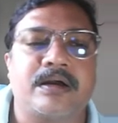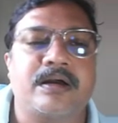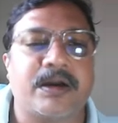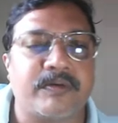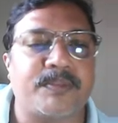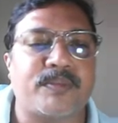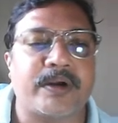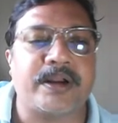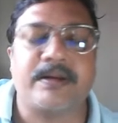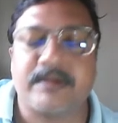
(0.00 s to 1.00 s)
our
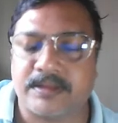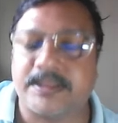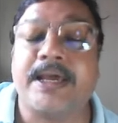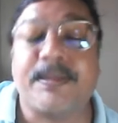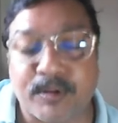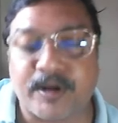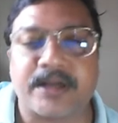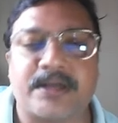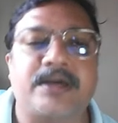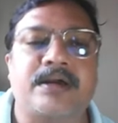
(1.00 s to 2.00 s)
product, their
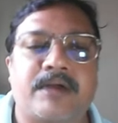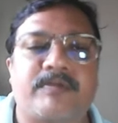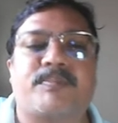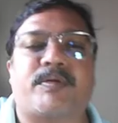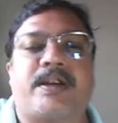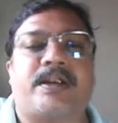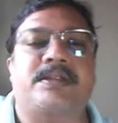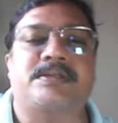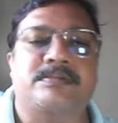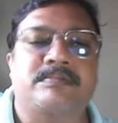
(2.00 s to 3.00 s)
product, our product
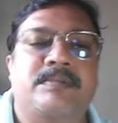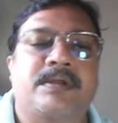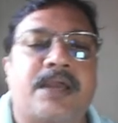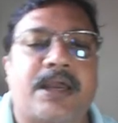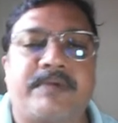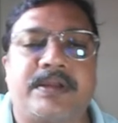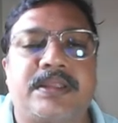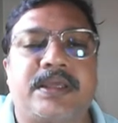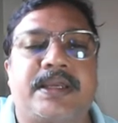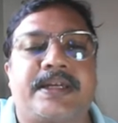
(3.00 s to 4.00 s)
is having
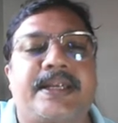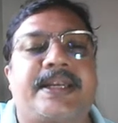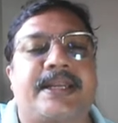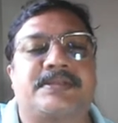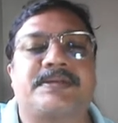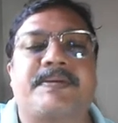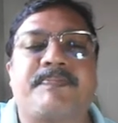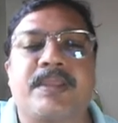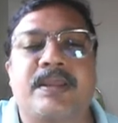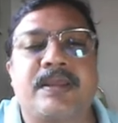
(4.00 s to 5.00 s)
the details.
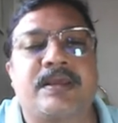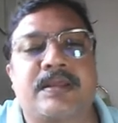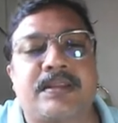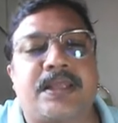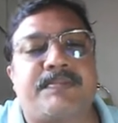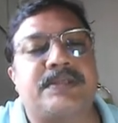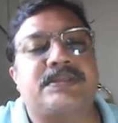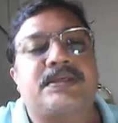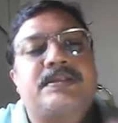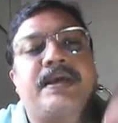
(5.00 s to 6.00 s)
That
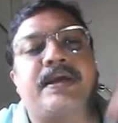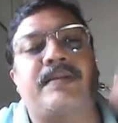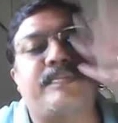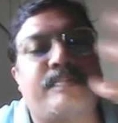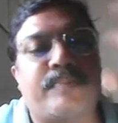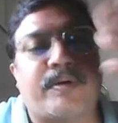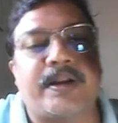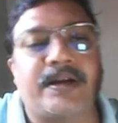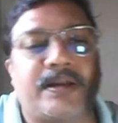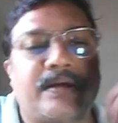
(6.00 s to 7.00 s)
means their
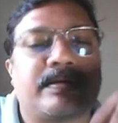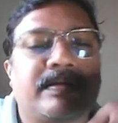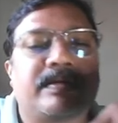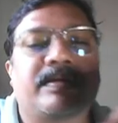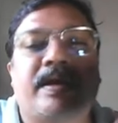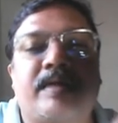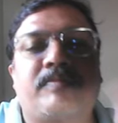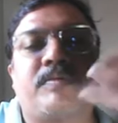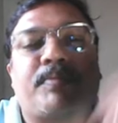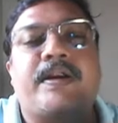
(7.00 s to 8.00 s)
product and
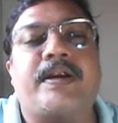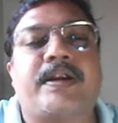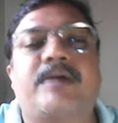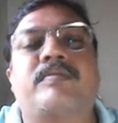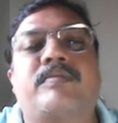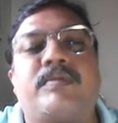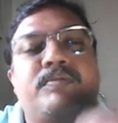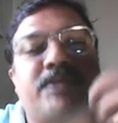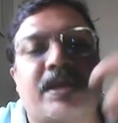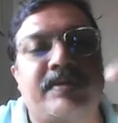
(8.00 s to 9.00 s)
our product are
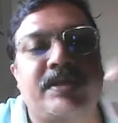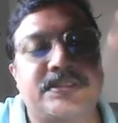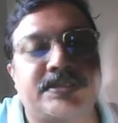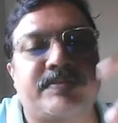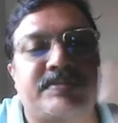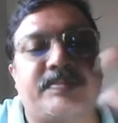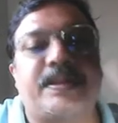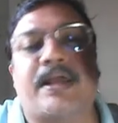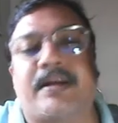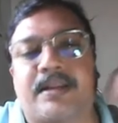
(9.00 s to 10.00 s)
almost having
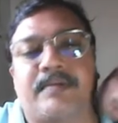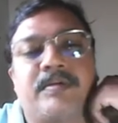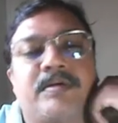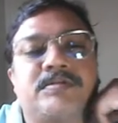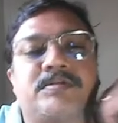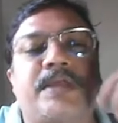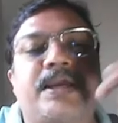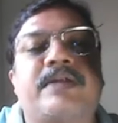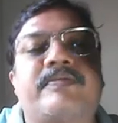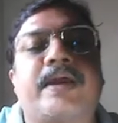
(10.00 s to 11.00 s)
similarity. So they
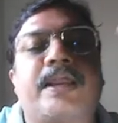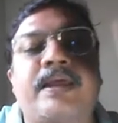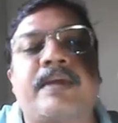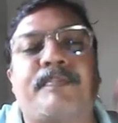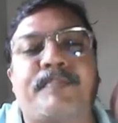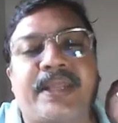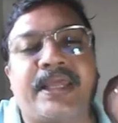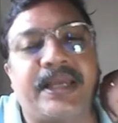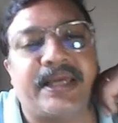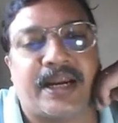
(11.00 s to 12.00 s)
can file a
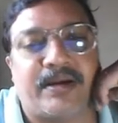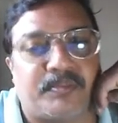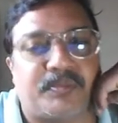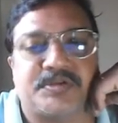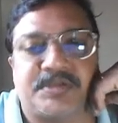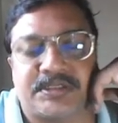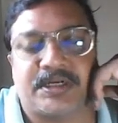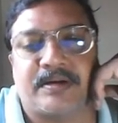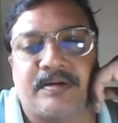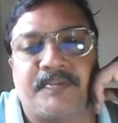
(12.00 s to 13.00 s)
pre-grant
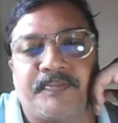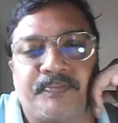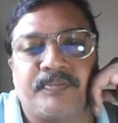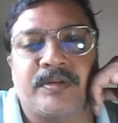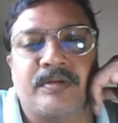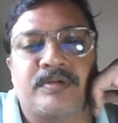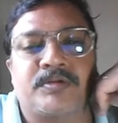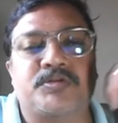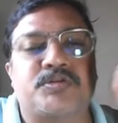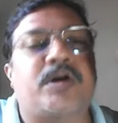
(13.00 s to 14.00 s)
opposition
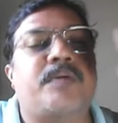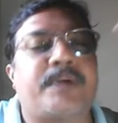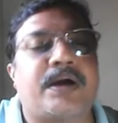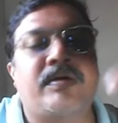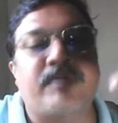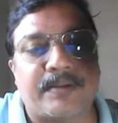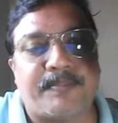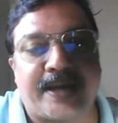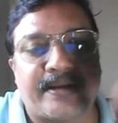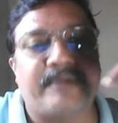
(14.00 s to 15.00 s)
to stop our
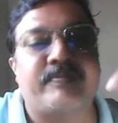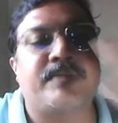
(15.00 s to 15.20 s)
patent